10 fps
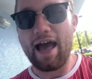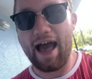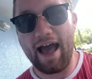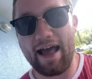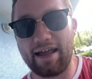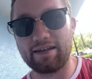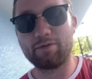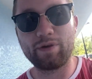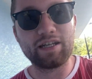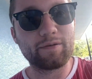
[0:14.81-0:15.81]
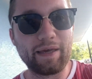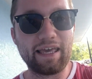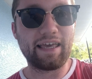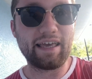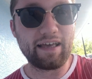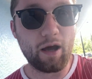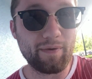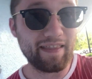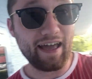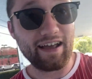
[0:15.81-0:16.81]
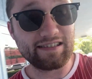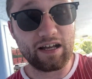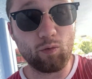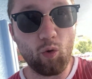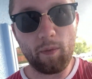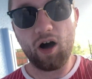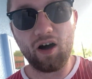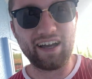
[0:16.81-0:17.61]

and we're going to be going there. It's like a water park.